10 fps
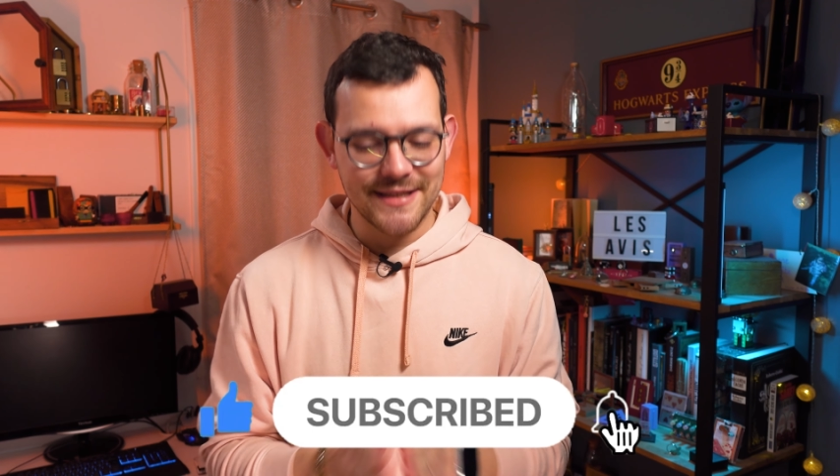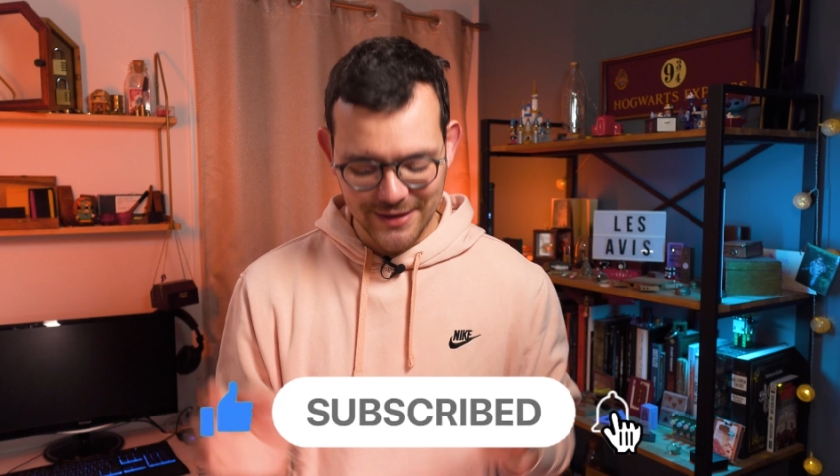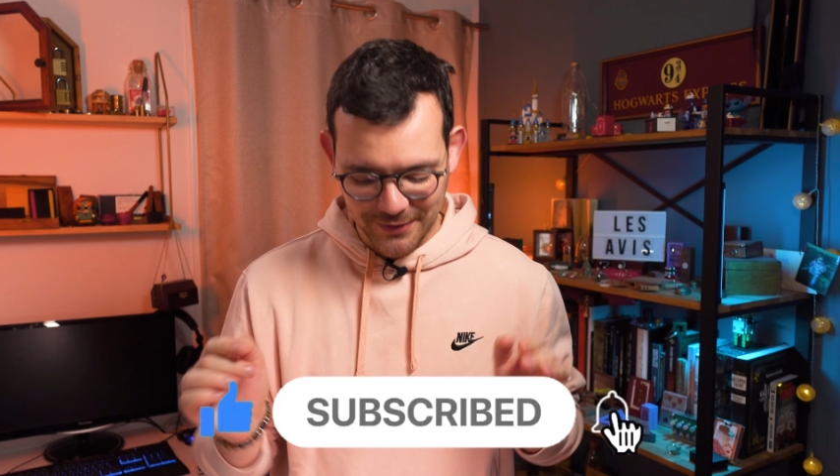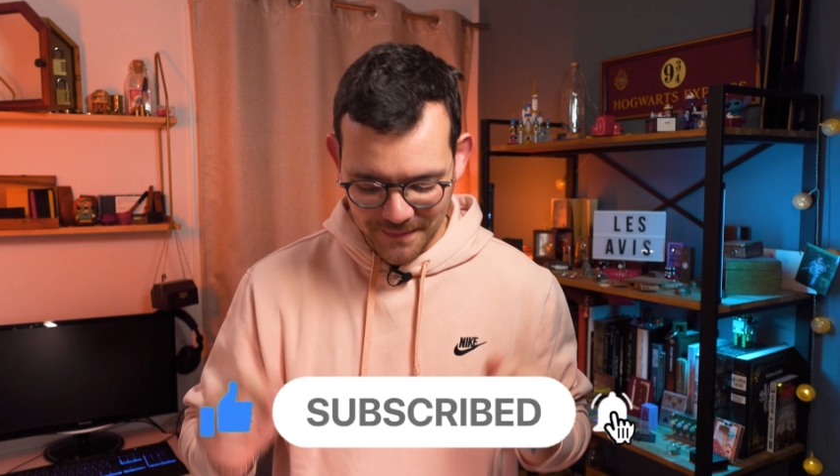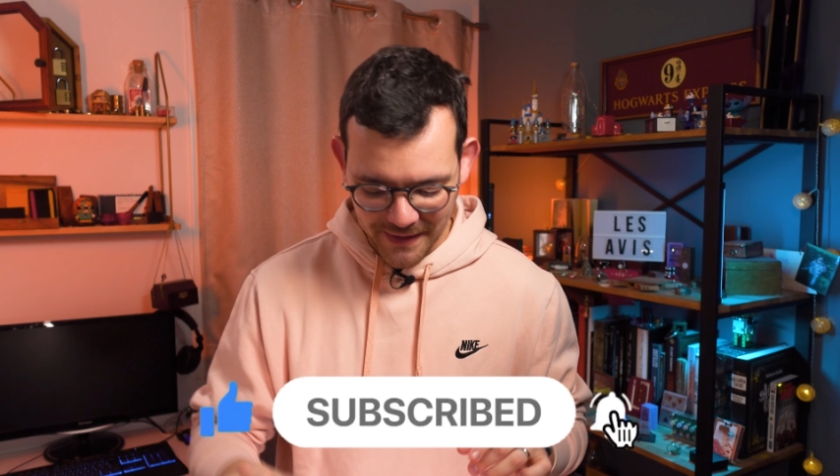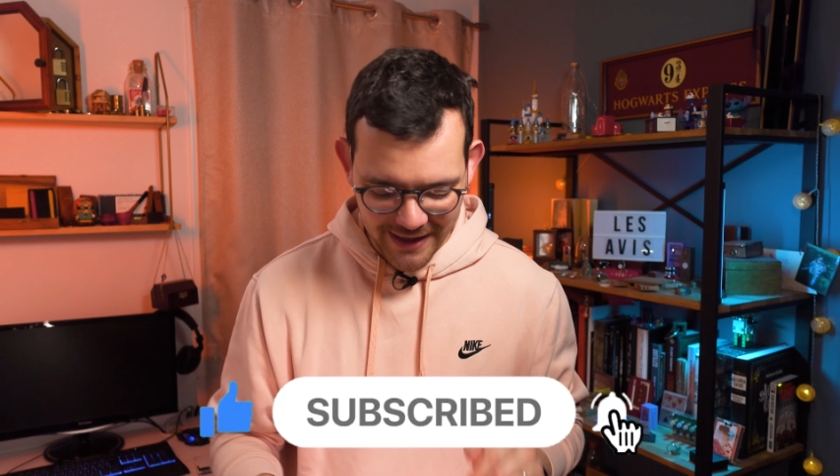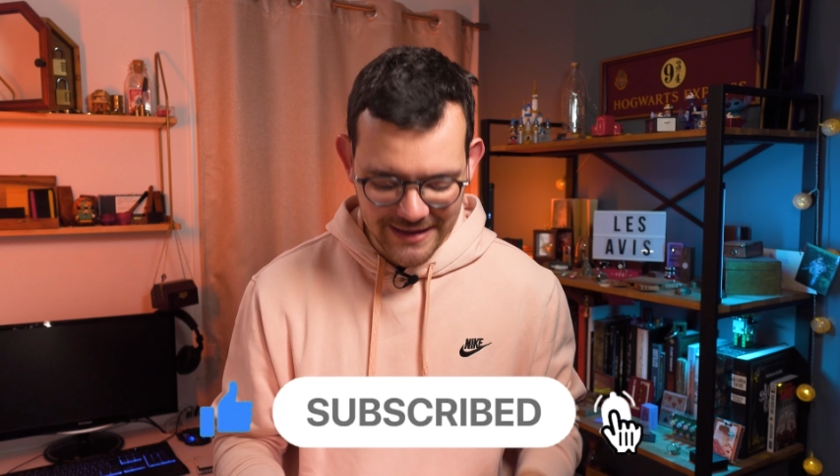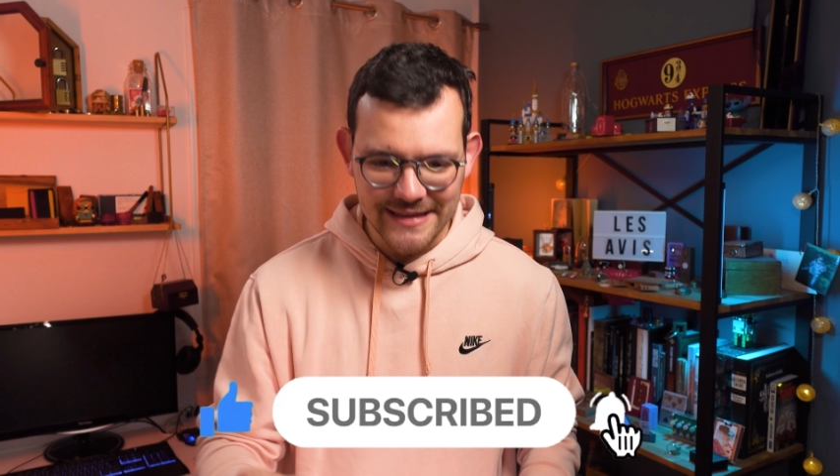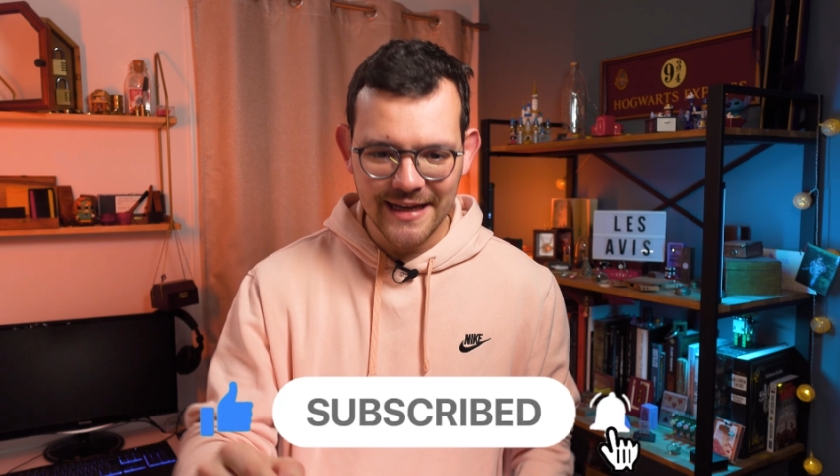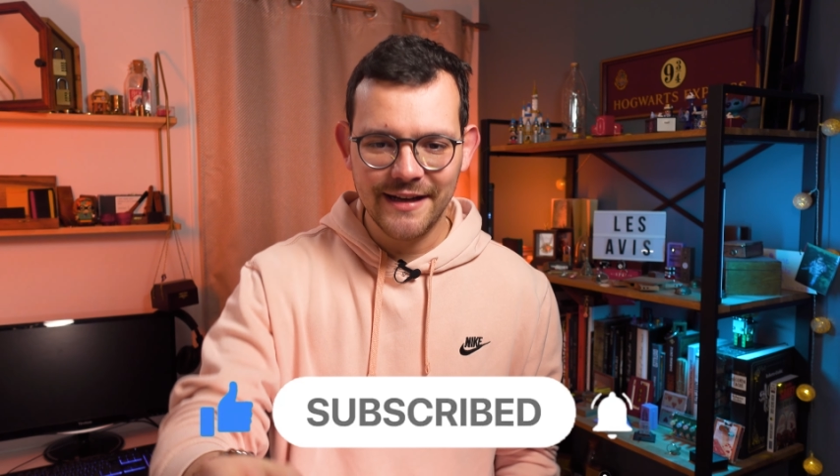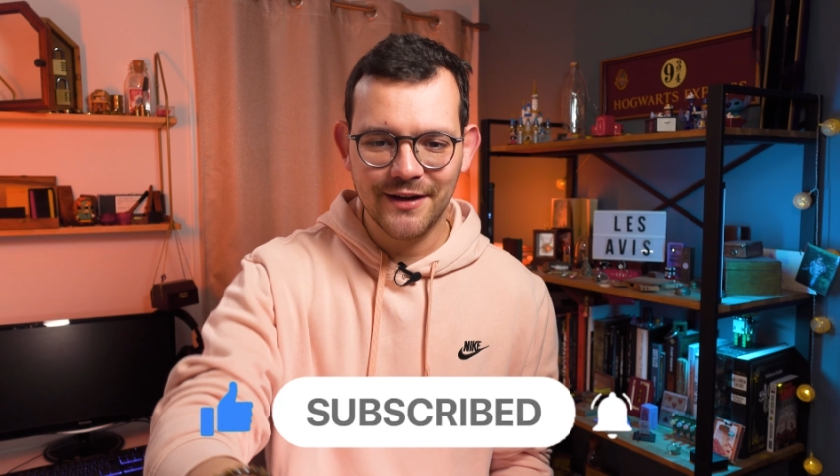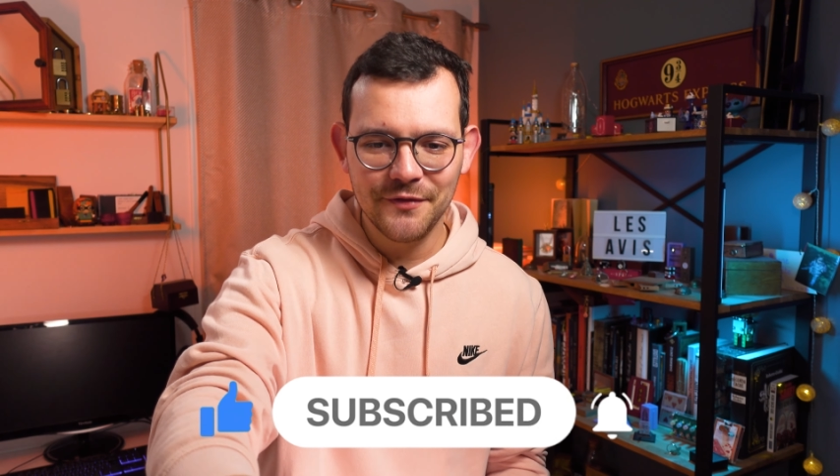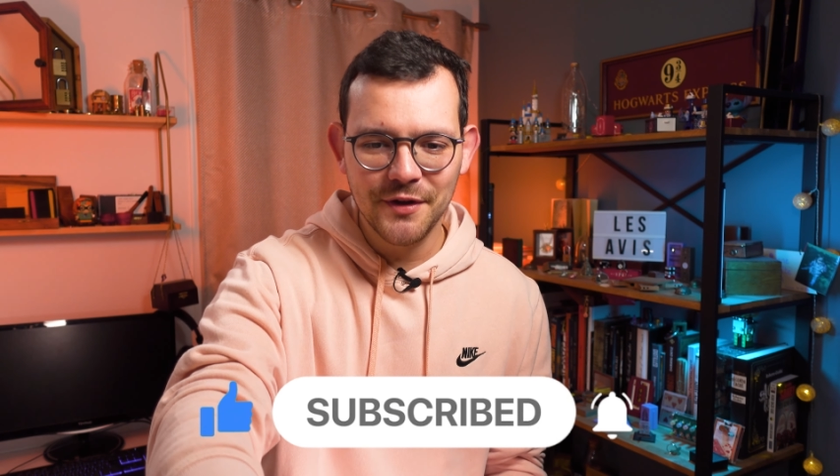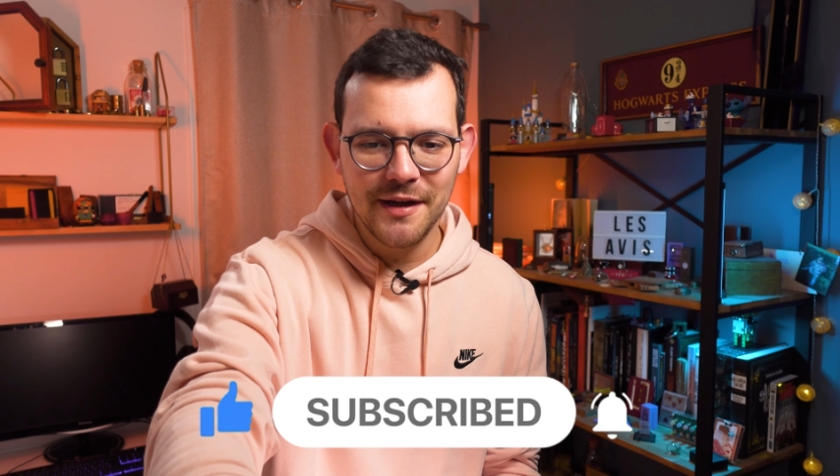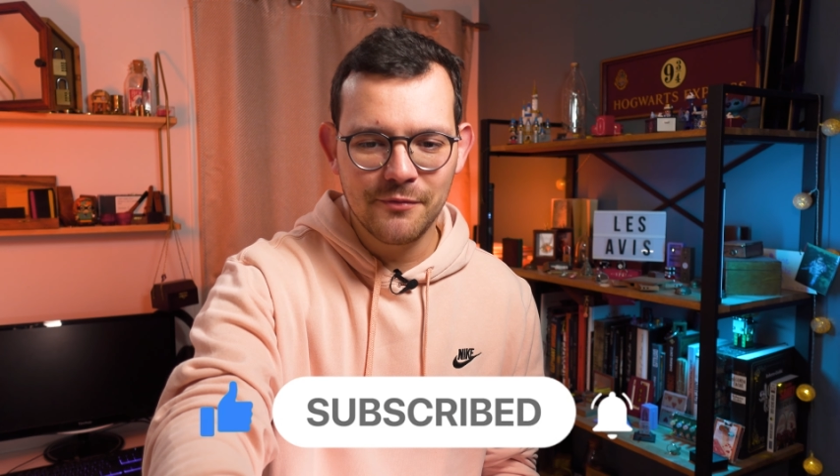So inside
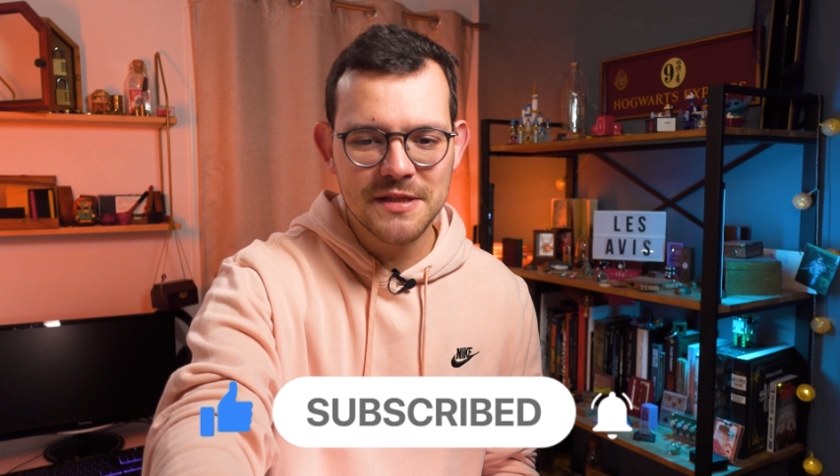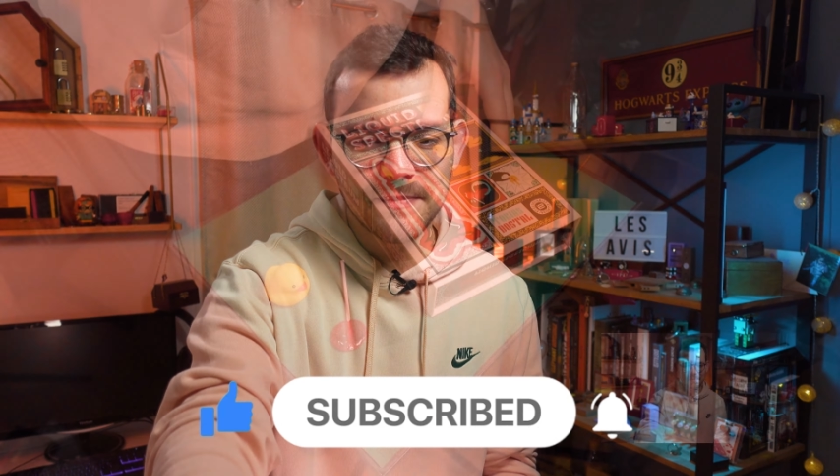of the Liquid